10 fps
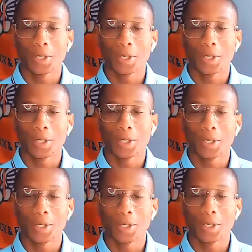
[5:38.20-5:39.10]
Kevin
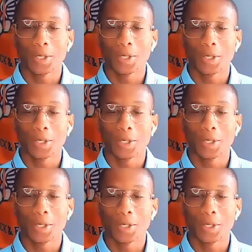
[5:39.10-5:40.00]
Hart as our
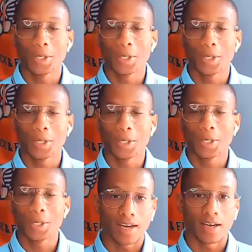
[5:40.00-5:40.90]
keynote speaker?
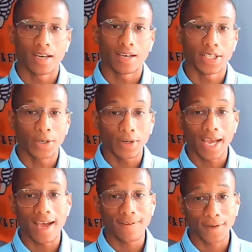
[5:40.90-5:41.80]
And
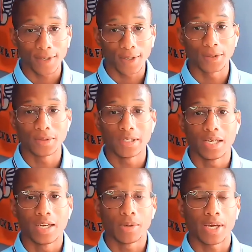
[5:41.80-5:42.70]
then a year and
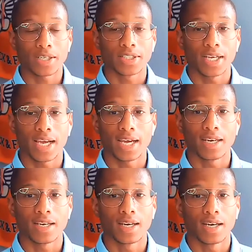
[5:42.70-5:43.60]
a half ago,
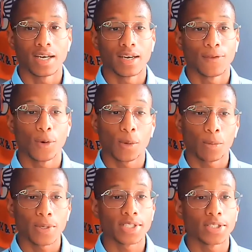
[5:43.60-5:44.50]
we actually had
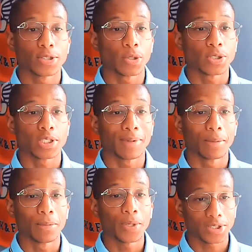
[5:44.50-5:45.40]
former President George
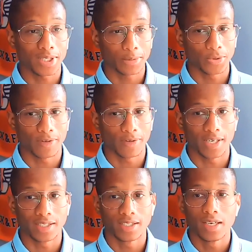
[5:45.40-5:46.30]
W. Bush come to our
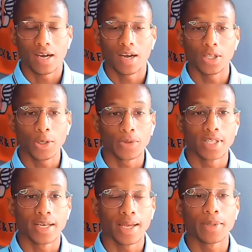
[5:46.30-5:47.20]
event, along with
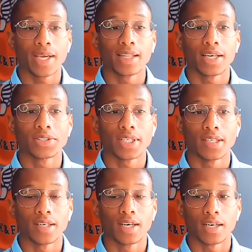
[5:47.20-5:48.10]
the NBA legend
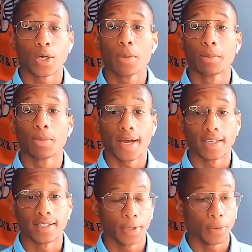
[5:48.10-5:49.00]
Kobe Bryant.
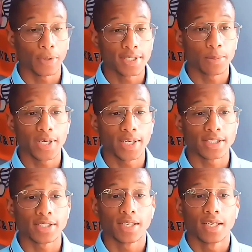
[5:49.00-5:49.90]
Rest in peace.
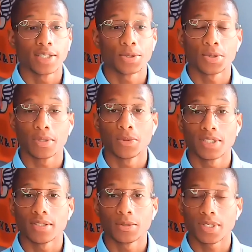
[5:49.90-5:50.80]
This
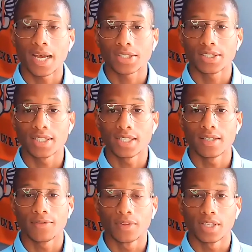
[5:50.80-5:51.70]
was actually the
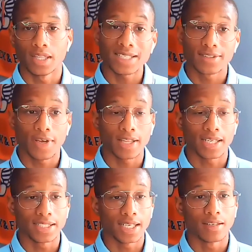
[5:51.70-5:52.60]
last event that he
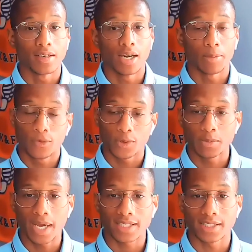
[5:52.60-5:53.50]
did before his passing.